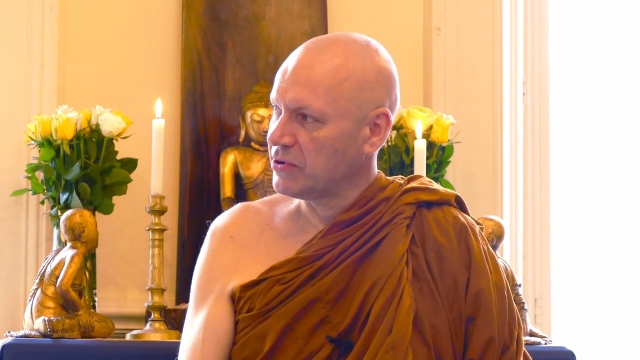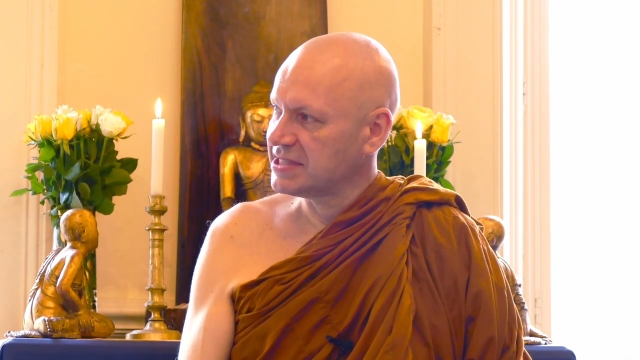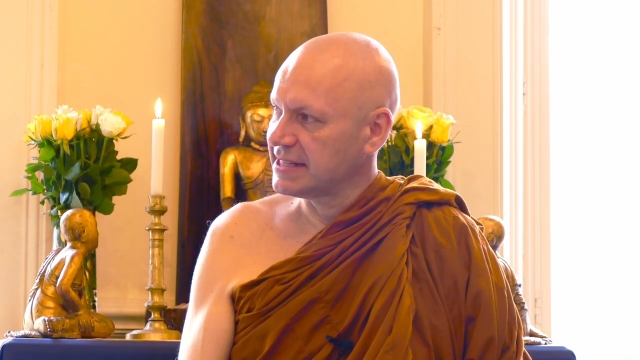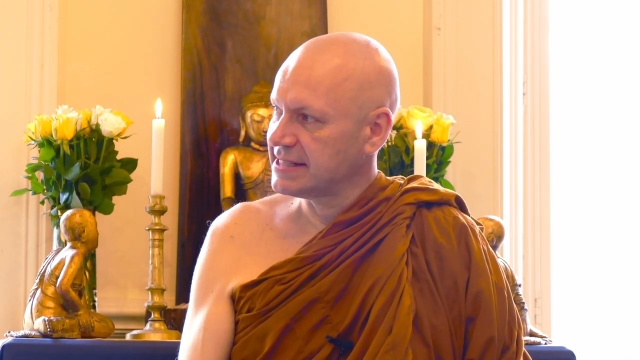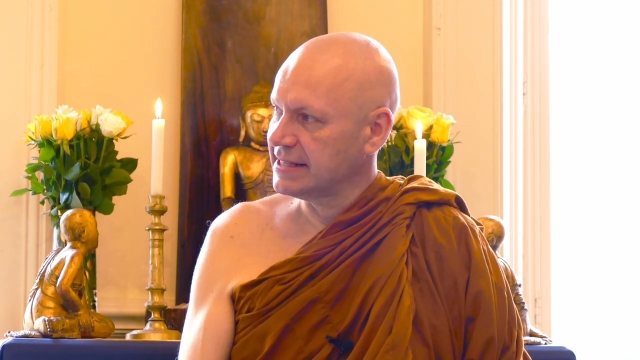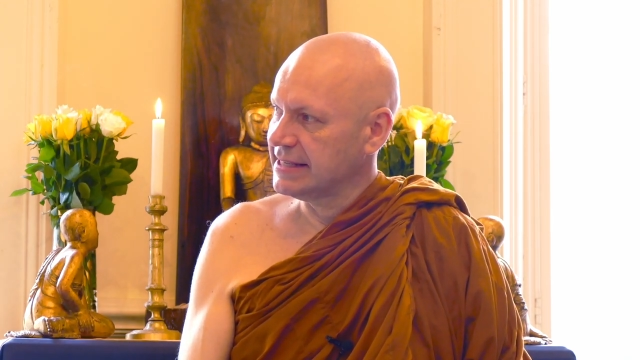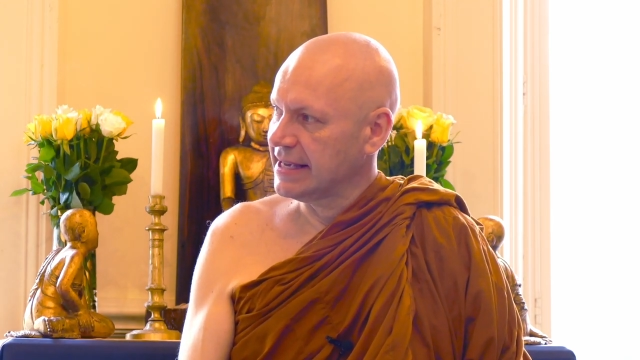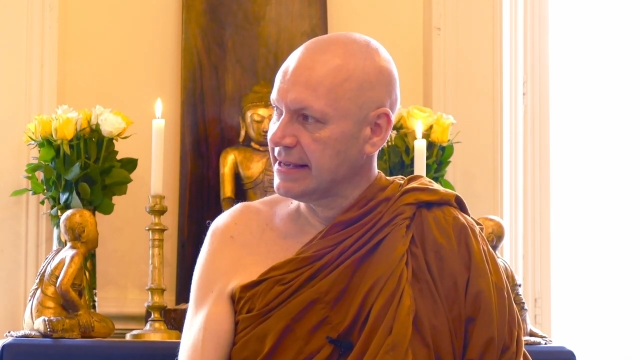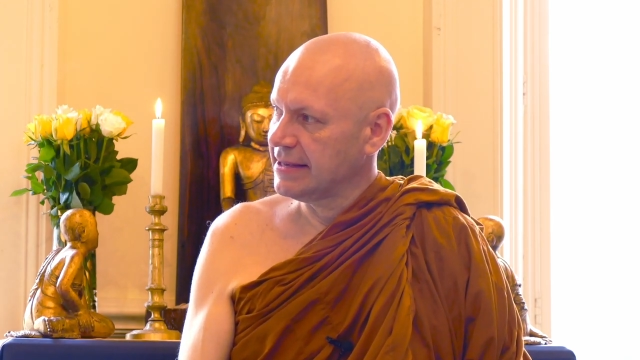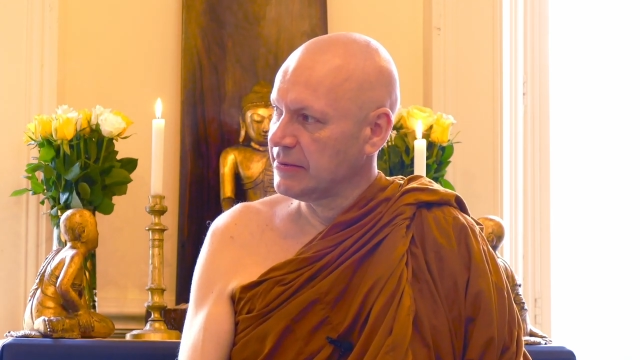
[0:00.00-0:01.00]
460,
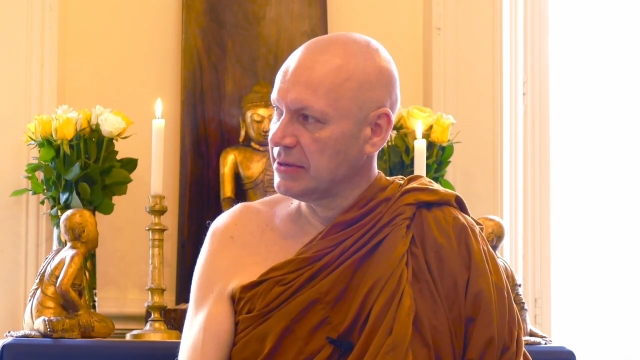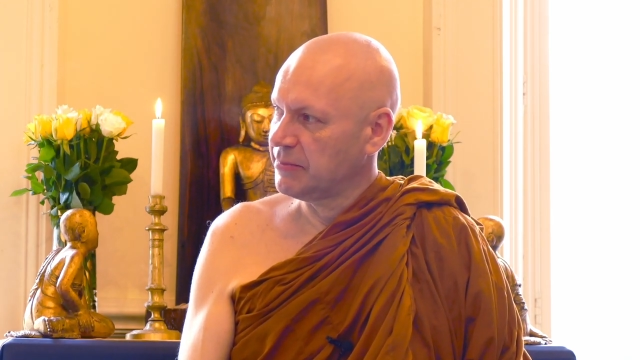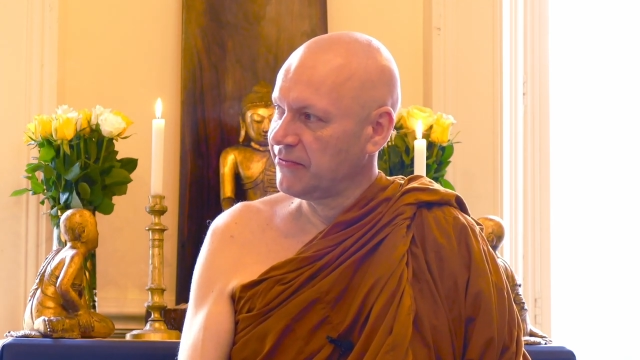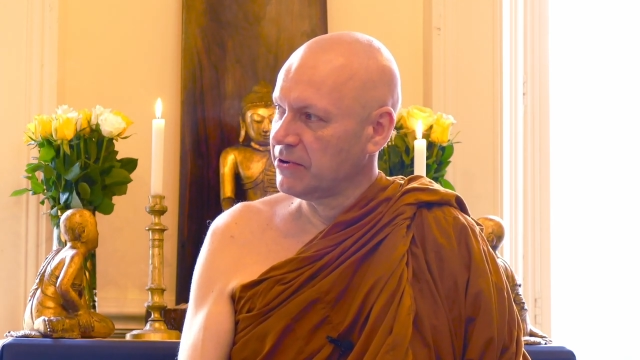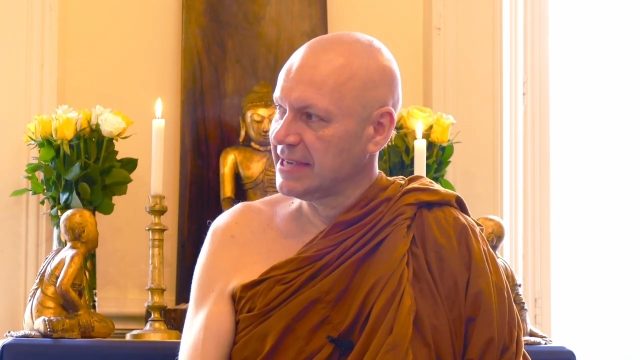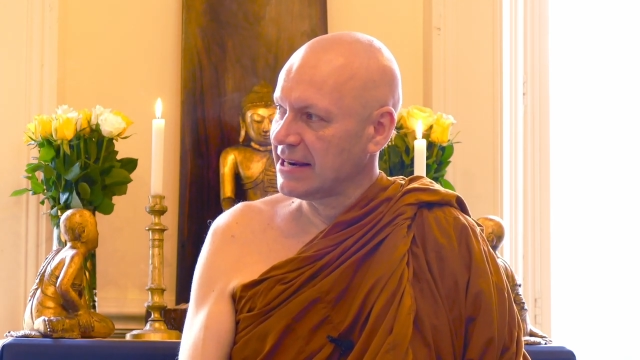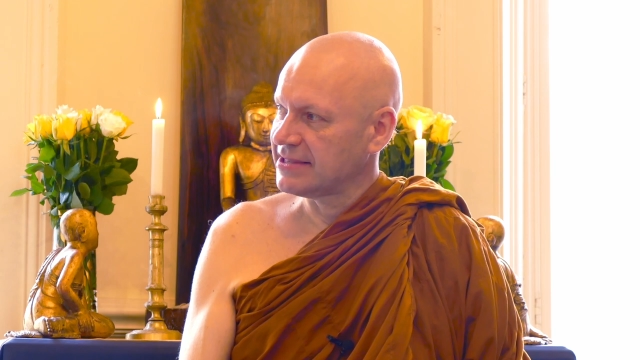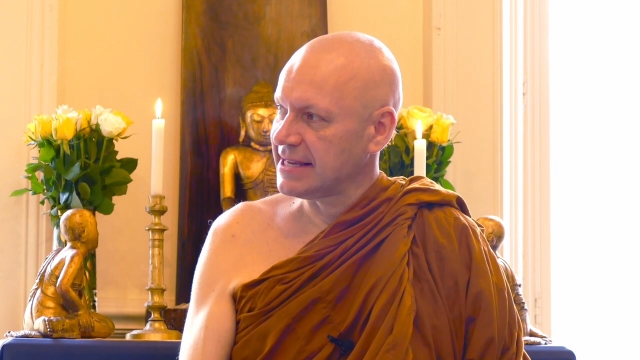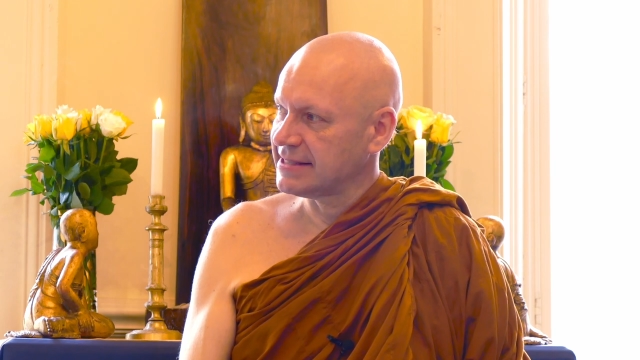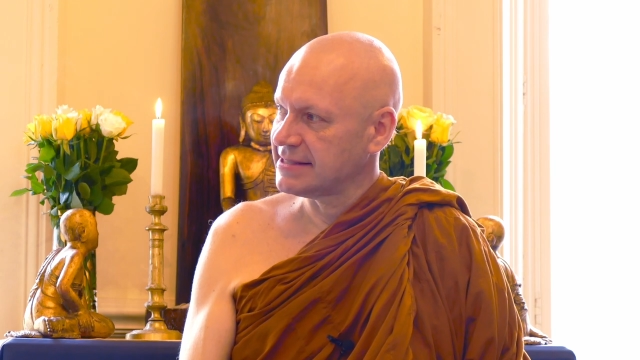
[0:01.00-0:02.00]
before the
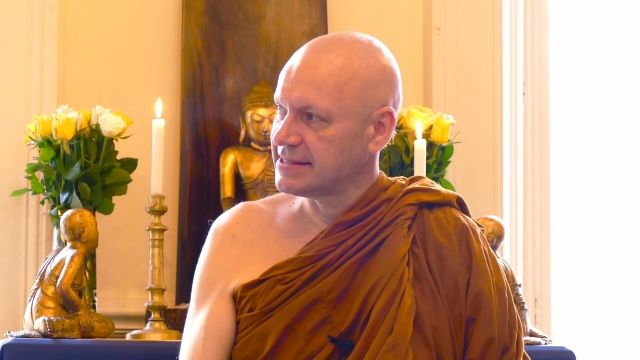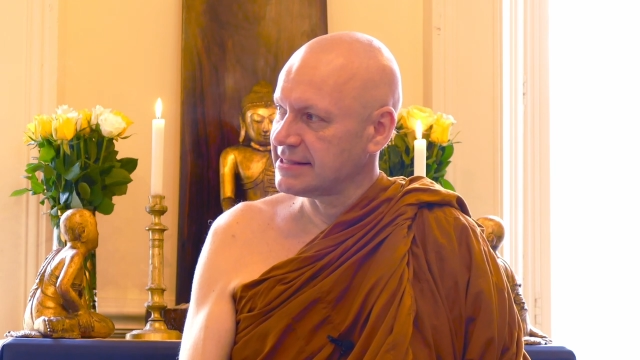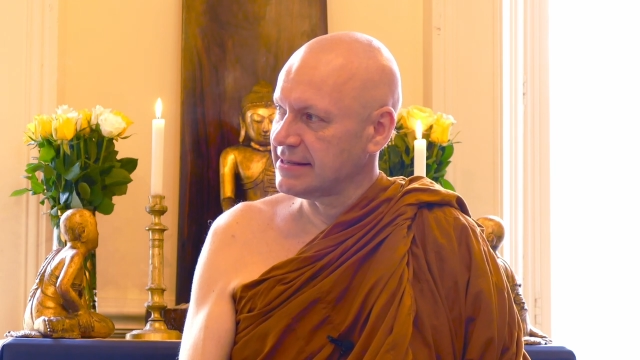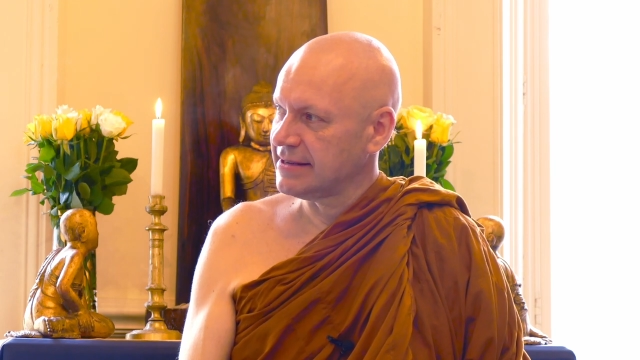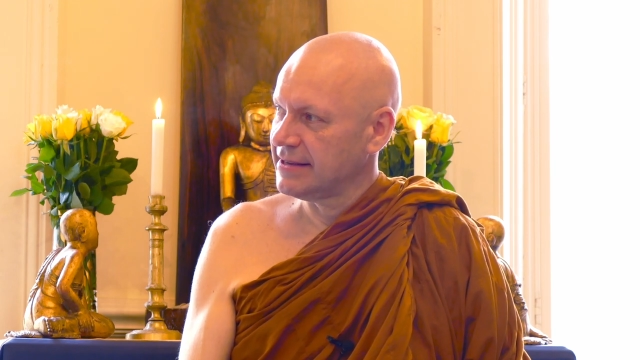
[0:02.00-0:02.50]
Anglo-Saxons.